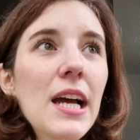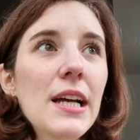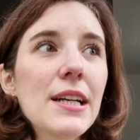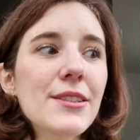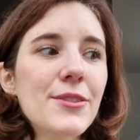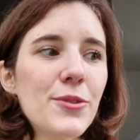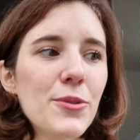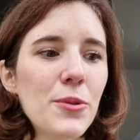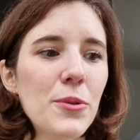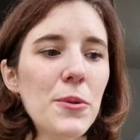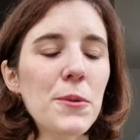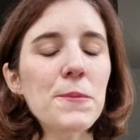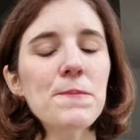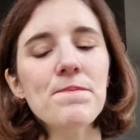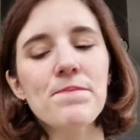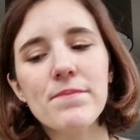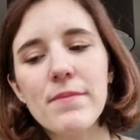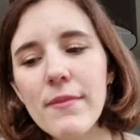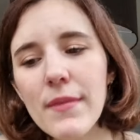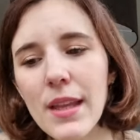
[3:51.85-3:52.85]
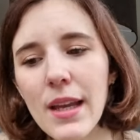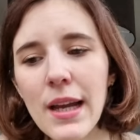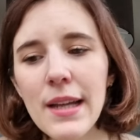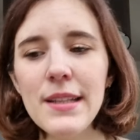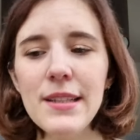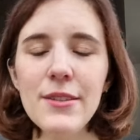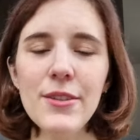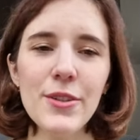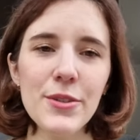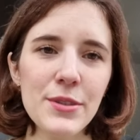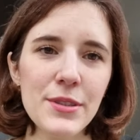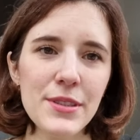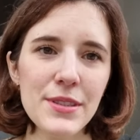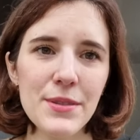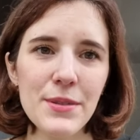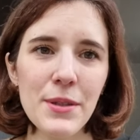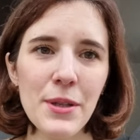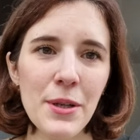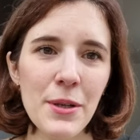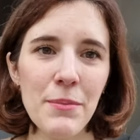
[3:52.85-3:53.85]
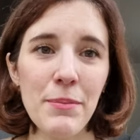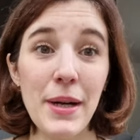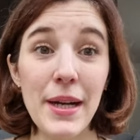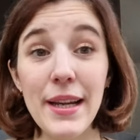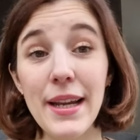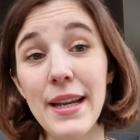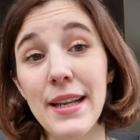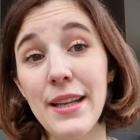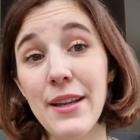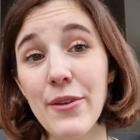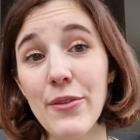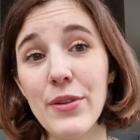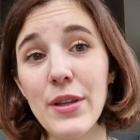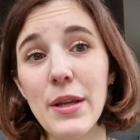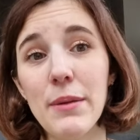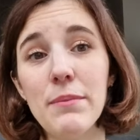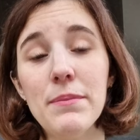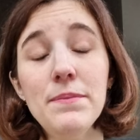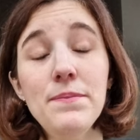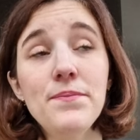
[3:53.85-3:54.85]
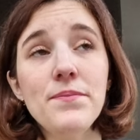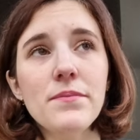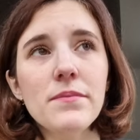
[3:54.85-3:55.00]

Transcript: So I did not buy any of them,